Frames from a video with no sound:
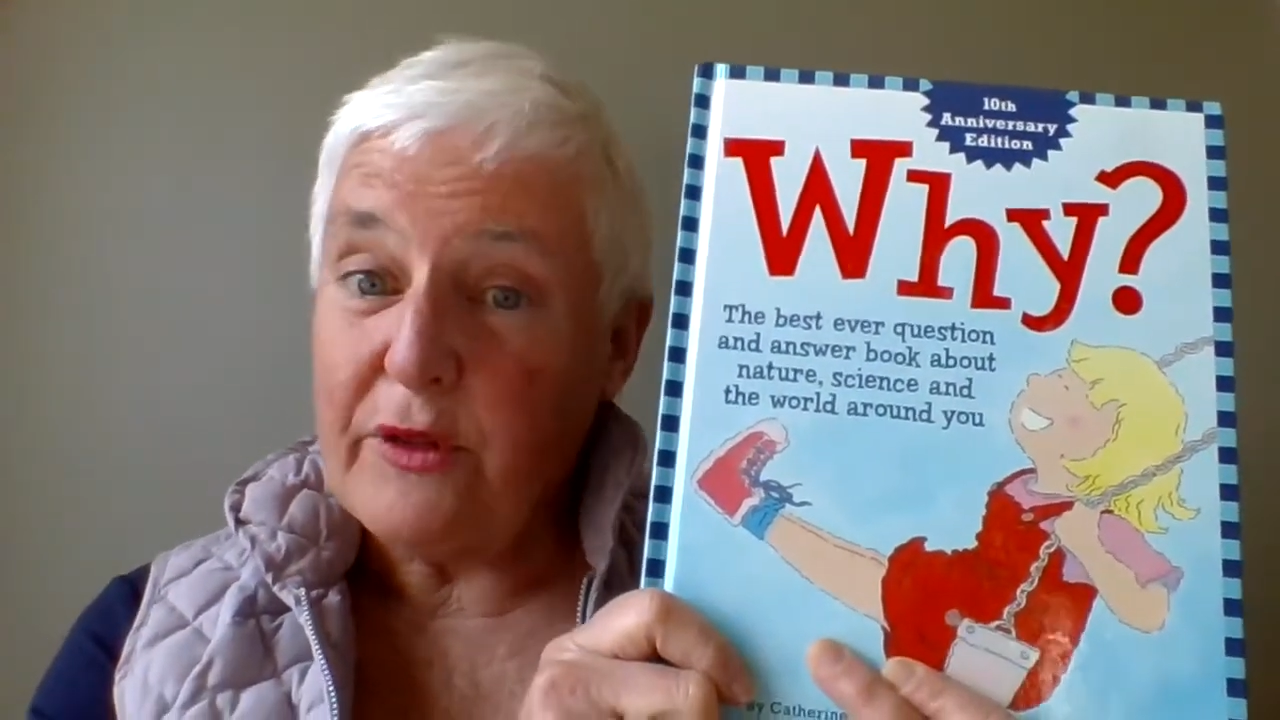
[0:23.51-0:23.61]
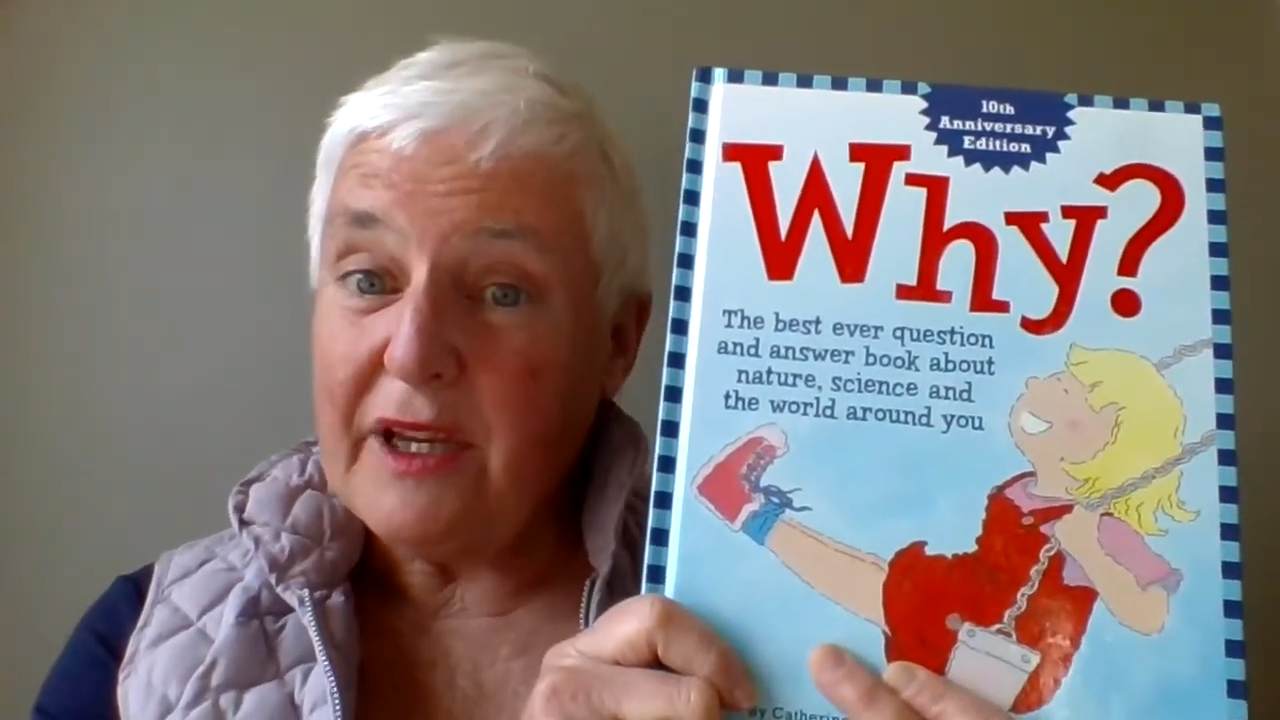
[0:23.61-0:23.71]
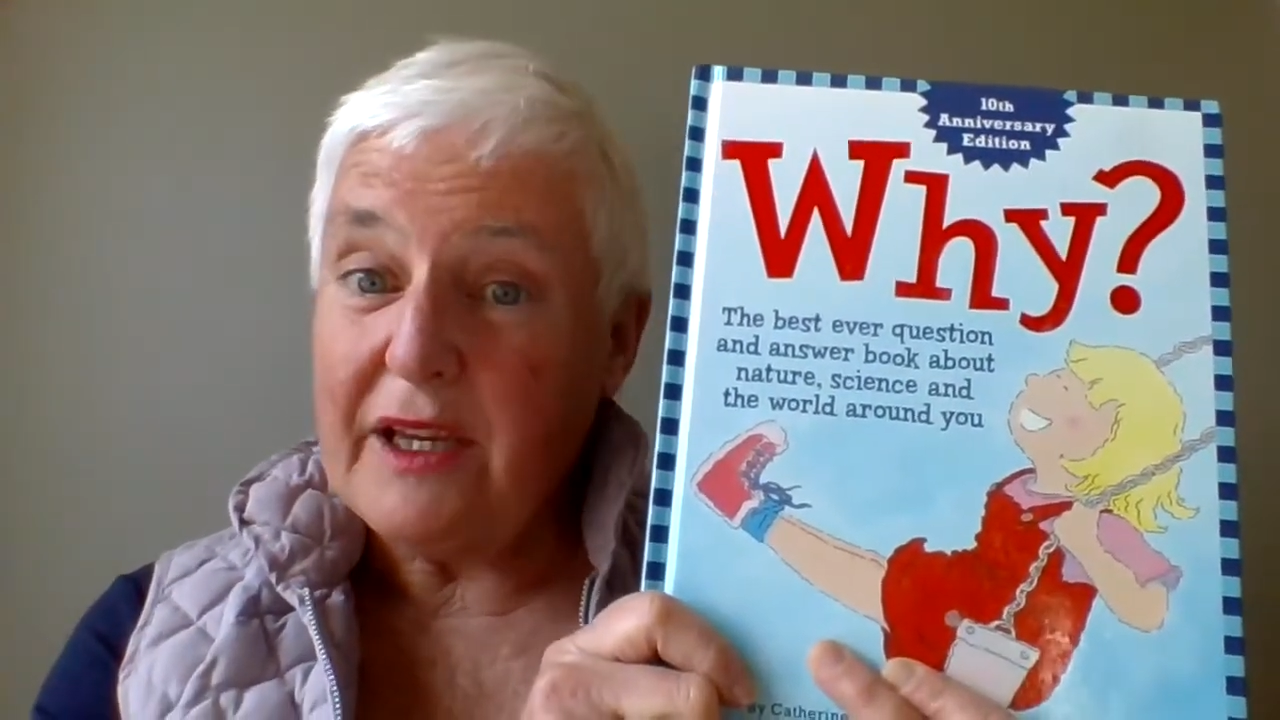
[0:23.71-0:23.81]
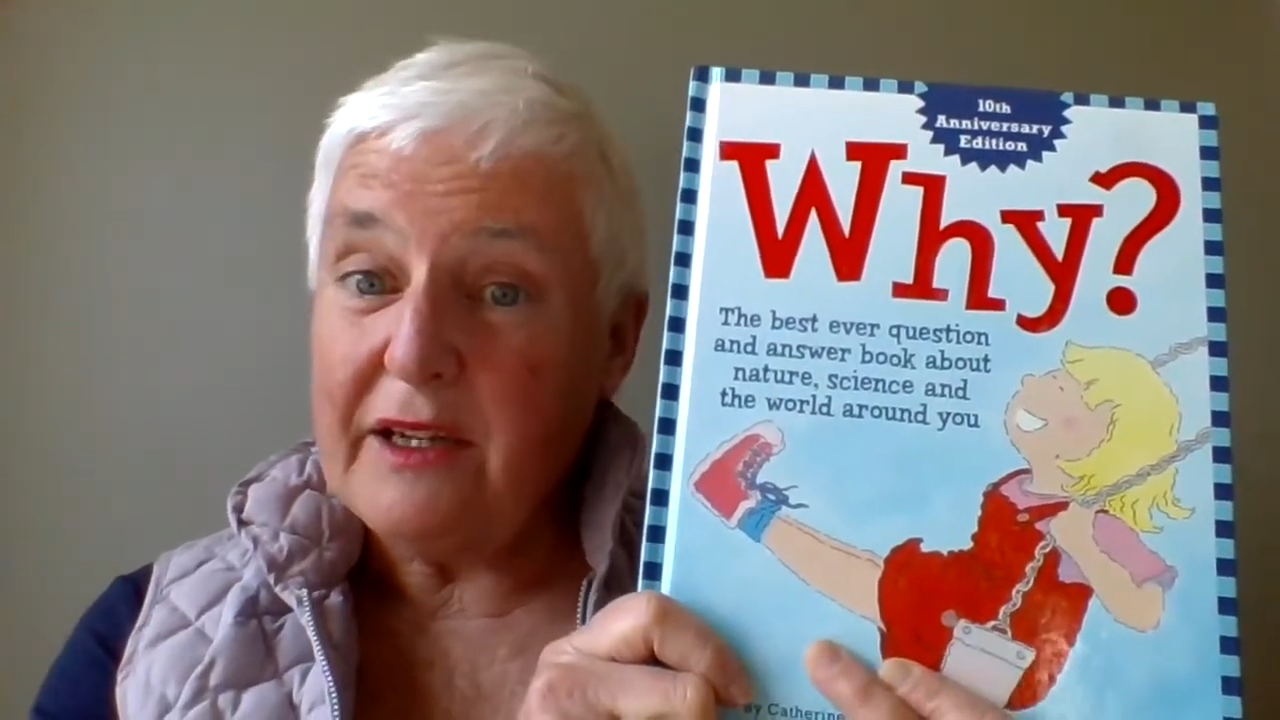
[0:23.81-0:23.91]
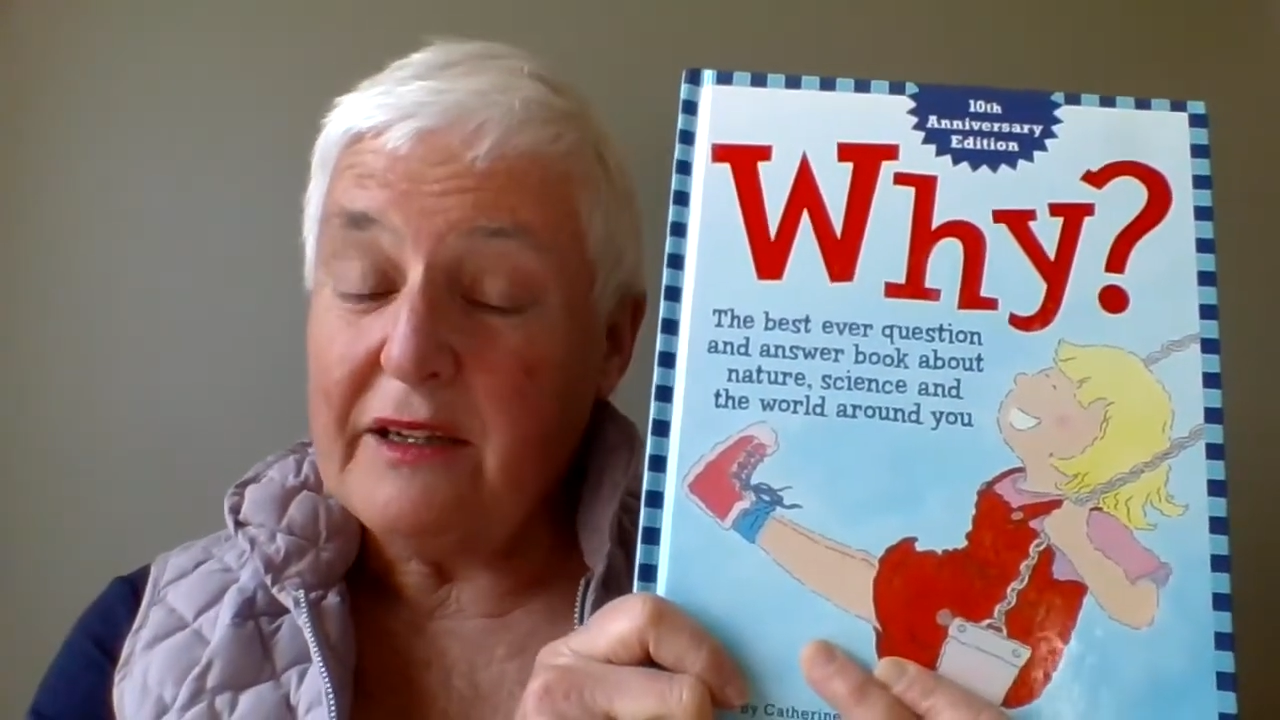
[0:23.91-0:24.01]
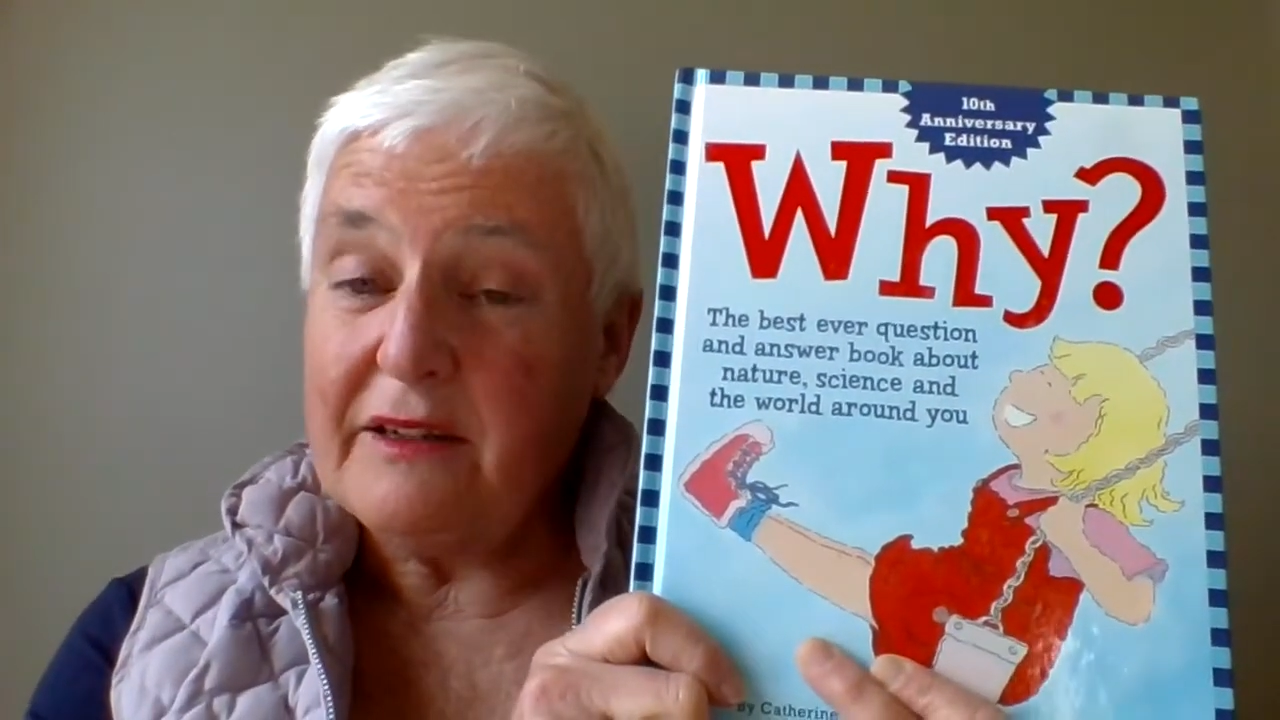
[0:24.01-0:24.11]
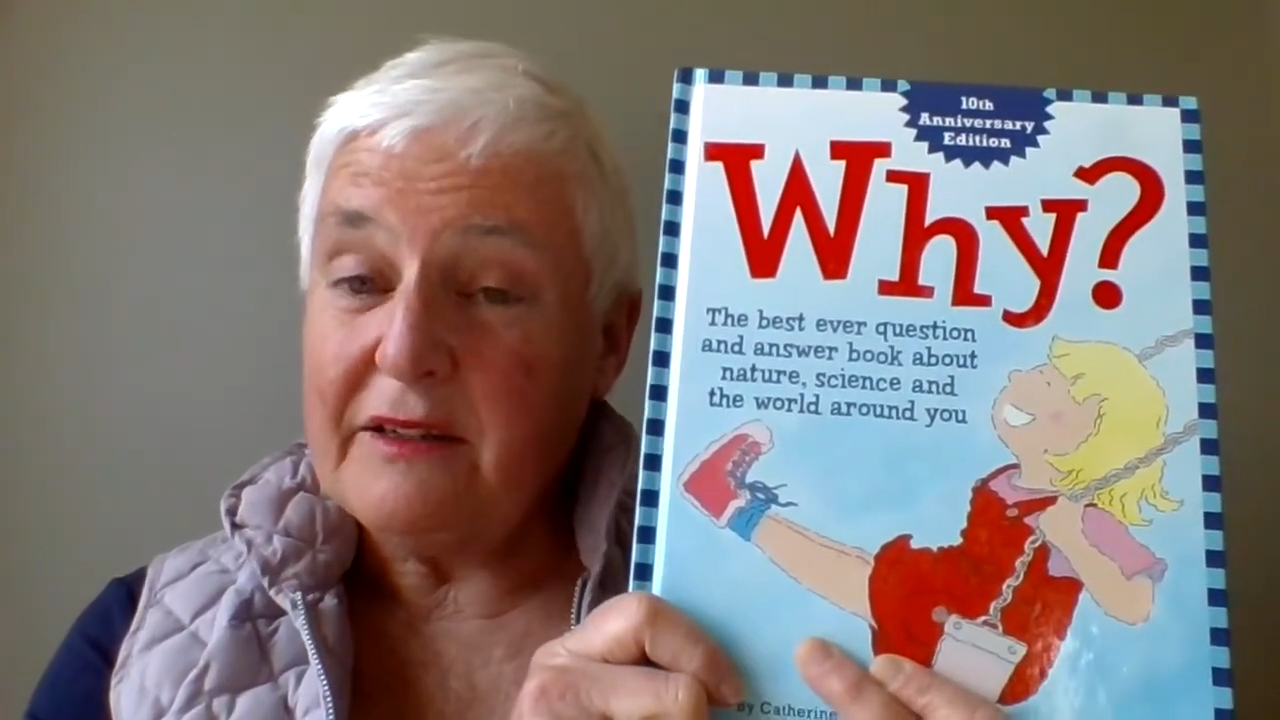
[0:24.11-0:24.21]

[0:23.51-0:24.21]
thinking